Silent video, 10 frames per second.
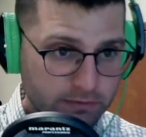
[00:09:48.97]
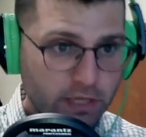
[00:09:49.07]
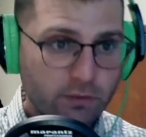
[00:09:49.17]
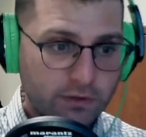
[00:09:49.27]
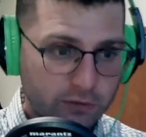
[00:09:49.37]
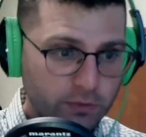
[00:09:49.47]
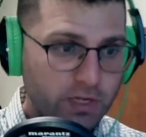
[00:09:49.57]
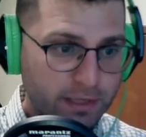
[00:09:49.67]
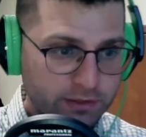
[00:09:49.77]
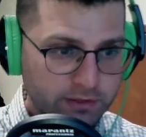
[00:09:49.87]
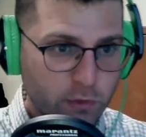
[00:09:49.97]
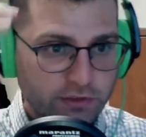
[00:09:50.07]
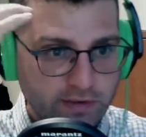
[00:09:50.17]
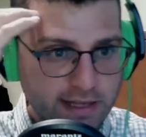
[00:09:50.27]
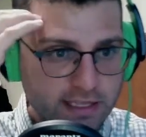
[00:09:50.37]
Another restaurant, we'll talk about some ones
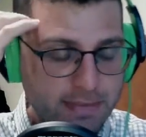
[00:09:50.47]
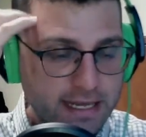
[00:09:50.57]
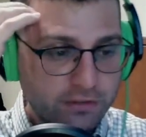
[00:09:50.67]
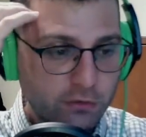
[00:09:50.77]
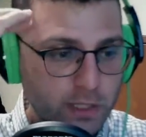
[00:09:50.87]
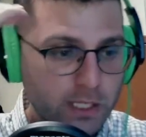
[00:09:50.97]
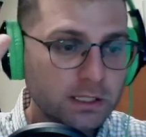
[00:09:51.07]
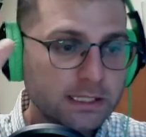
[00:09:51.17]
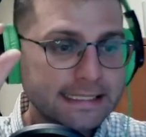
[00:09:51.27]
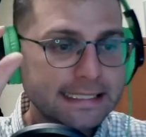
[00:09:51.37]
that you had in the past as well.